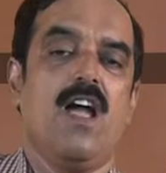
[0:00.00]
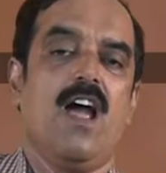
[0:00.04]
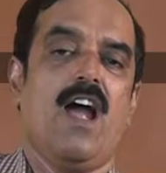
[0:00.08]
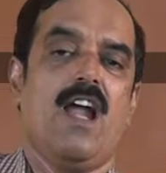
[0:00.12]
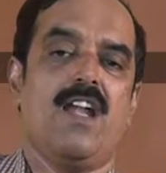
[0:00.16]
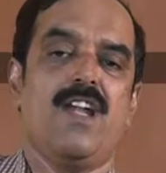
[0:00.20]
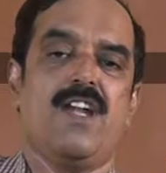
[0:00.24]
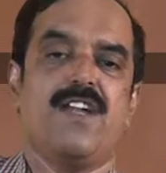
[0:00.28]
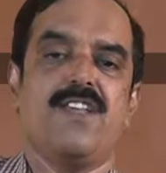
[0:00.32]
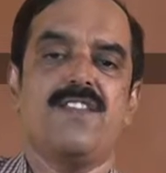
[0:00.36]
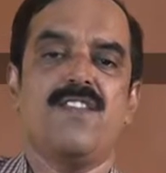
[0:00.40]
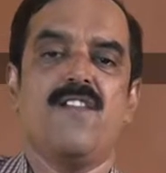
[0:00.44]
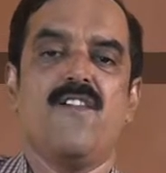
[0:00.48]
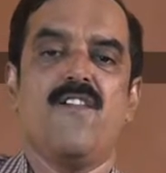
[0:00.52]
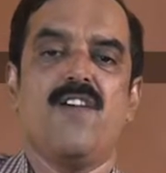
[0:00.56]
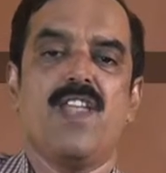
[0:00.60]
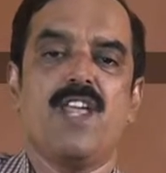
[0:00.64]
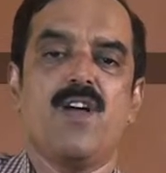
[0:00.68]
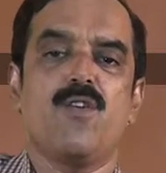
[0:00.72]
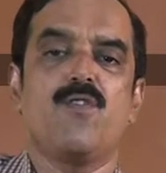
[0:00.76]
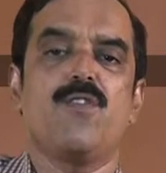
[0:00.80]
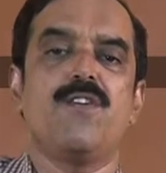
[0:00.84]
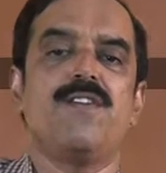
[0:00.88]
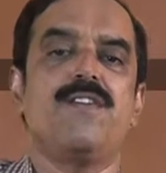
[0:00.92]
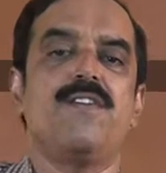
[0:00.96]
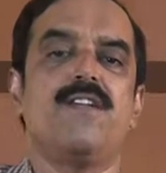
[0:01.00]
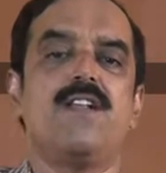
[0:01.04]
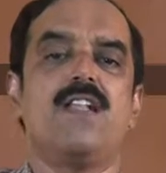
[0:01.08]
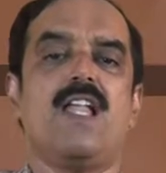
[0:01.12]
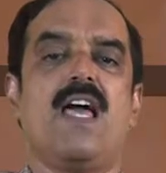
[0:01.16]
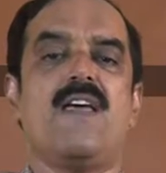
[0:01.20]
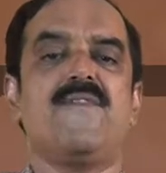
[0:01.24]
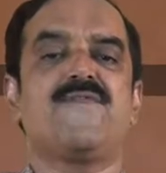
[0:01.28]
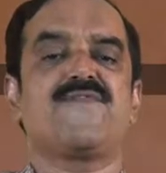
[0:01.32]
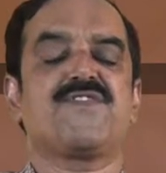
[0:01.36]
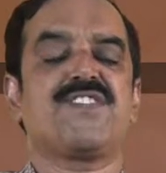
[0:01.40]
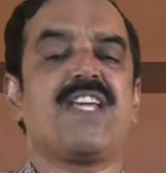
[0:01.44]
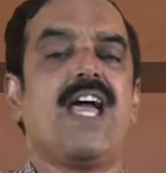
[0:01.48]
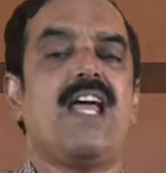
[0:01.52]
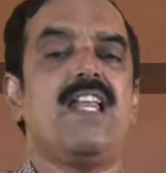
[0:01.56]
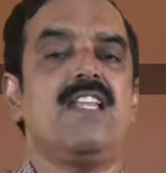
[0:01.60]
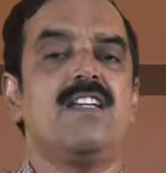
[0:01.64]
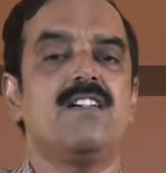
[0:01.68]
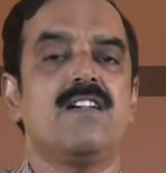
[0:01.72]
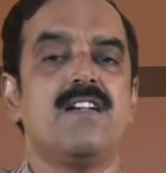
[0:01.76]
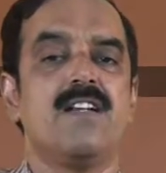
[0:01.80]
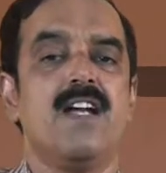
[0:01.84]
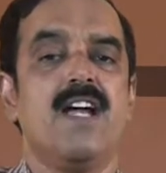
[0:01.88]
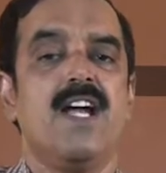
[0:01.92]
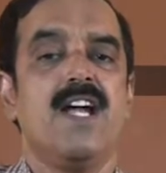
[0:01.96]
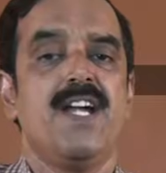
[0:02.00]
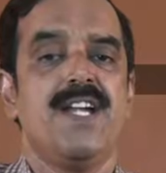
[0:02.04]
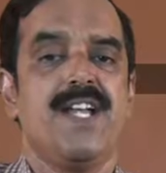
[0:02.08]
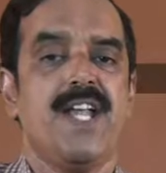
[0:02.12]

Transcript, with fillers: and it is a very good lifestyle here.